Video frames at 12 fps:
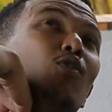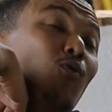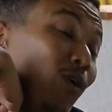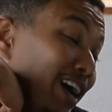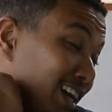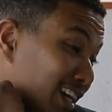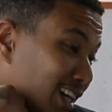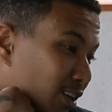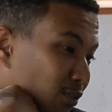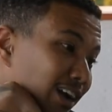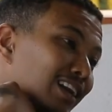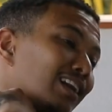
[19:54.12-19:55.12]
right
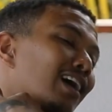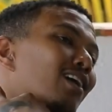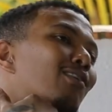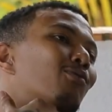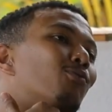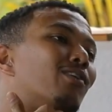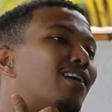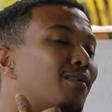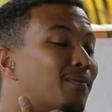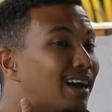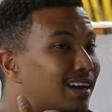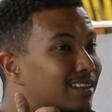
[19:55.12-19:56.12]
here, right now, where
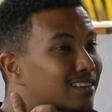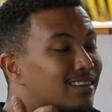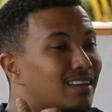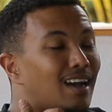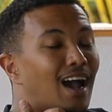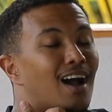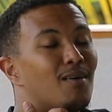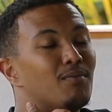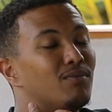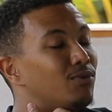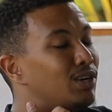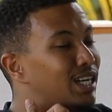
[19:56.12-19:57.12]
I'm at,
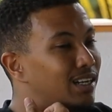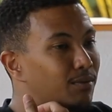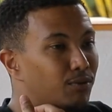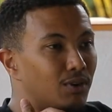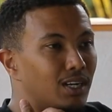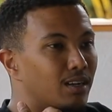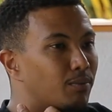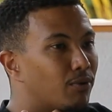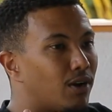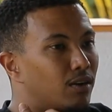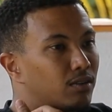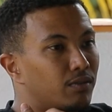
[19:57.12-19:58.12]
I'm really, really
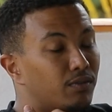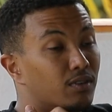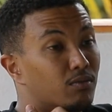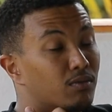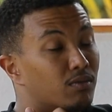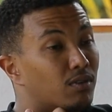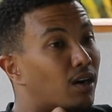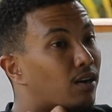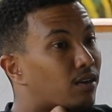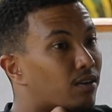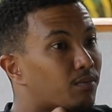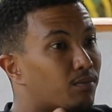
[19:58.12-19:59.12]
proud of
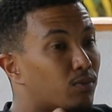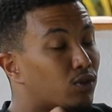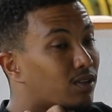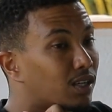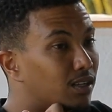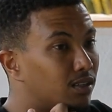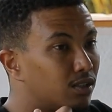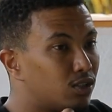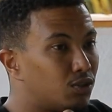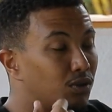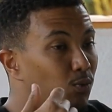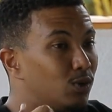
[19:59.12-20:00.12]
the music
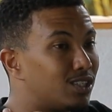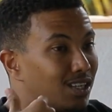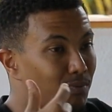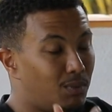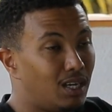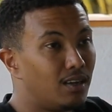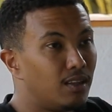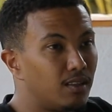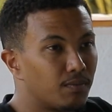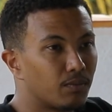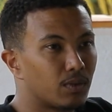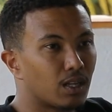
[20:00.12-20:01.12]
industry which I'm
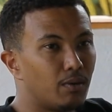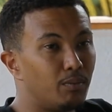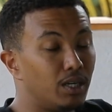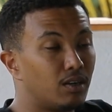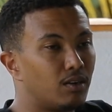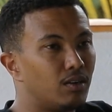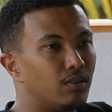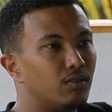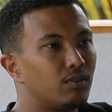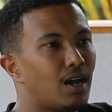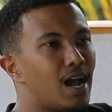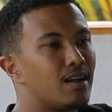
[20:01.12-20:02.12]
in,
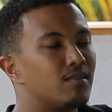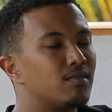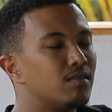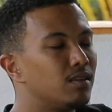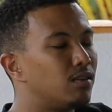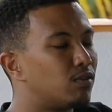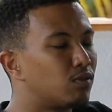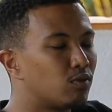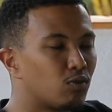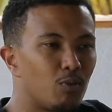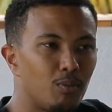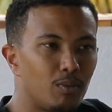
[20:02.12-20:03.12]
because I see so